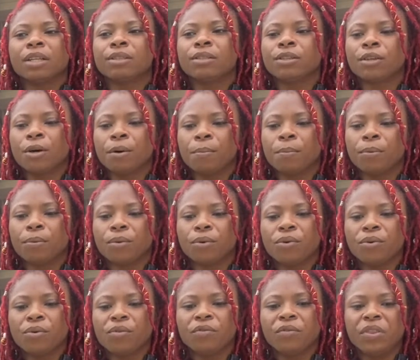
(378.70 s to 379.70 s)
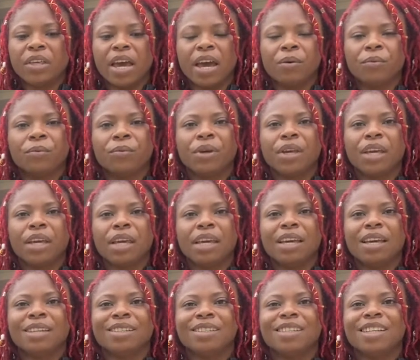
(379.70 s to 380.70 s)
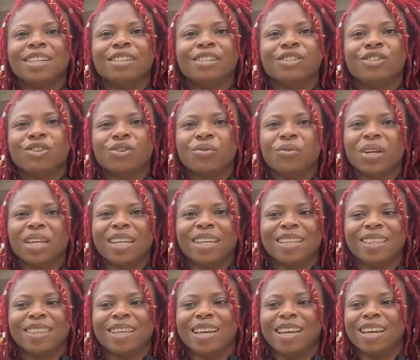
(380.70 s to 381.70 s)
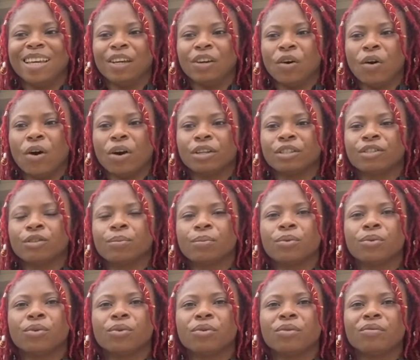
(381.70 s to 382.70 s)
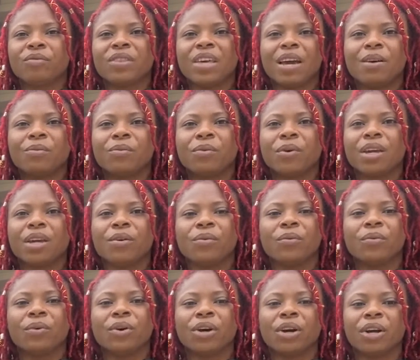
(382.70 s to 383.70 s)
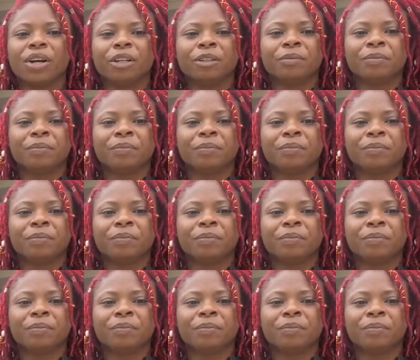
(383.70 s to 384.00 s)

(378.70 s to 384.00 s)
to prove that we didn't do anything or to prove that we were